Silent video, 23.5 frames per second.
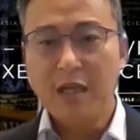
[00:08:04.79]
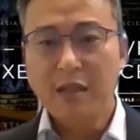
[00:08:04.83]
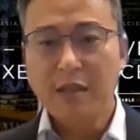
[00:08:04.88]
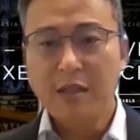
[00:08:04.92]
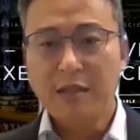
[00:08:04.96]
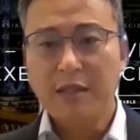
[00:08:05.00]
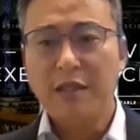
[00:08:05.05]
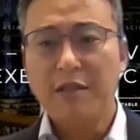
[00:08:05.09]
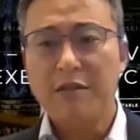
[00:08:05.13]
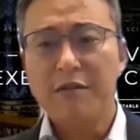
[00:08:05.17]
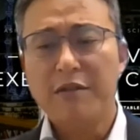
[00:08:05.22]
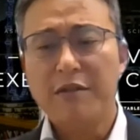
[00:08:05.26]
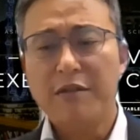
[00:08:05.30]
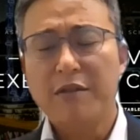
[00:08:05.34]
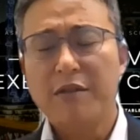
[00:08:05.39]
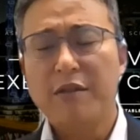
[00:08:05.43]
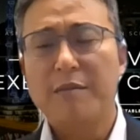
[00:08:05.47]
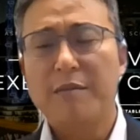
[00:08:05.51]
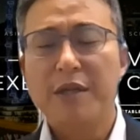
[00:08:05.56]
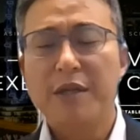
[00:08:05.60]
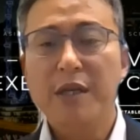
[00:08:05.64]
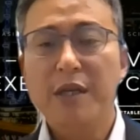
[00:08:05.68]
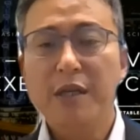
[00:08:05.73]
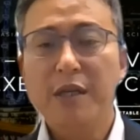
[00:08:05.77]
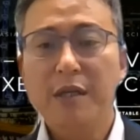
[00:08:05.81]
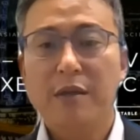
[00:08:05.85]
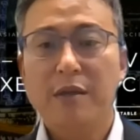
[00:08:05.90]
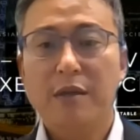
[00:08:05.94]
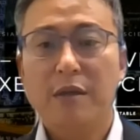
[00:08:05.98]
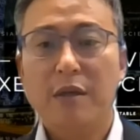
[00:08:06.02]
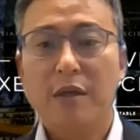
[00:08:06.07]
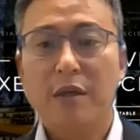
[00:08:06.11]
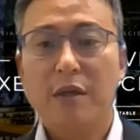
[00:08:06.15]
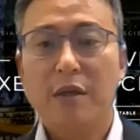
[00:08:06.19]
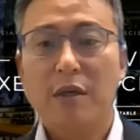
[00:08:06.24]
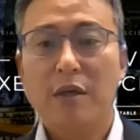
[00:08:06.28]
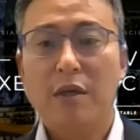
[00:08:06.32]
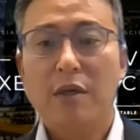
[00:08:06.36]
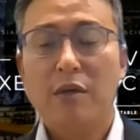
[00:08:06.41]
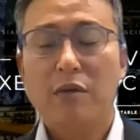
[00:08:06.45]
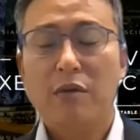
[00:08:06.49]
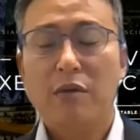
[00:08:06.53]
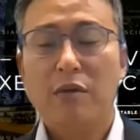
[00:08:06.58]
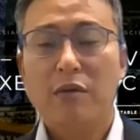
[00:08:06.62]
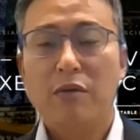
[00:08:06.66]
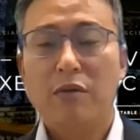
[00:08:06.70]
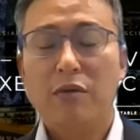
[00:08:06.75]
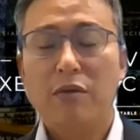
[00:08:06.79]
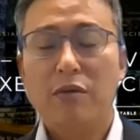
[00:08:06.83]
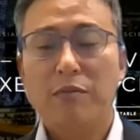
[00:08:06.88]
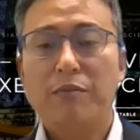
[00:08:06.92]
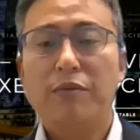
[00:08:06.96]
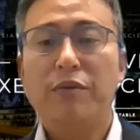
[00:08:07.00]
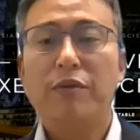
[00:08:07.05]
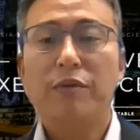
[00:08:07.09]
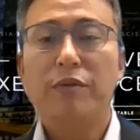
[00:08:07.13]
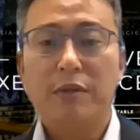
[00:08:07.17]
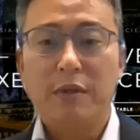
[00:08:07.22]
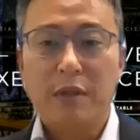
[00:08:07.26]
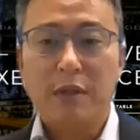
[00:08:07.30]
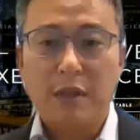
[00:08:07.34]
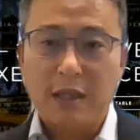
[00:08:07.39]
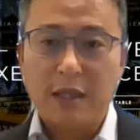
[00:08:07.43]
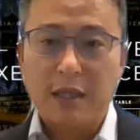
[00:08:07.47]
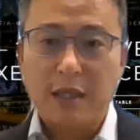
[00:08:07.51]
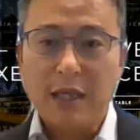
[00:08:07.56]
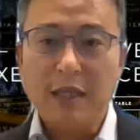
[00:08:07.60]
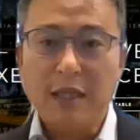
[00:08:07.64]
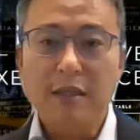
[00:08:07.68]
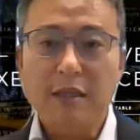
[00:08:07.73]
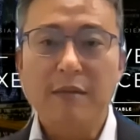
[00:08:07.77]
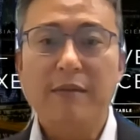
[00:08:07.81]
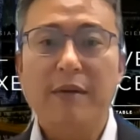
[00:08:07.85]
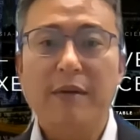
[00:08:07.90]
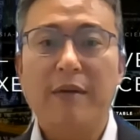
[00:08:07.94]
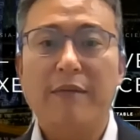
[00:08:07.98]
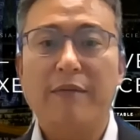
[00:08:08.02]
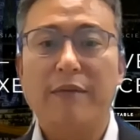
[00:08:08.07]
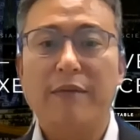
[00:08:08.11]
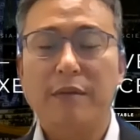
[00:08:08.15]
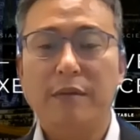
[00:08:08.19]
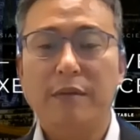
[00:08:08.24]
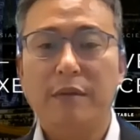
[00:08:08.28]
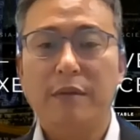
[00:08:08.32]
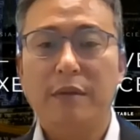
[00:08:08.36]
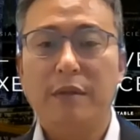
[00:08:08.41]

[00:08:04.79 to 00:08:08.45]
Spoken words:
general committee who put lots of effort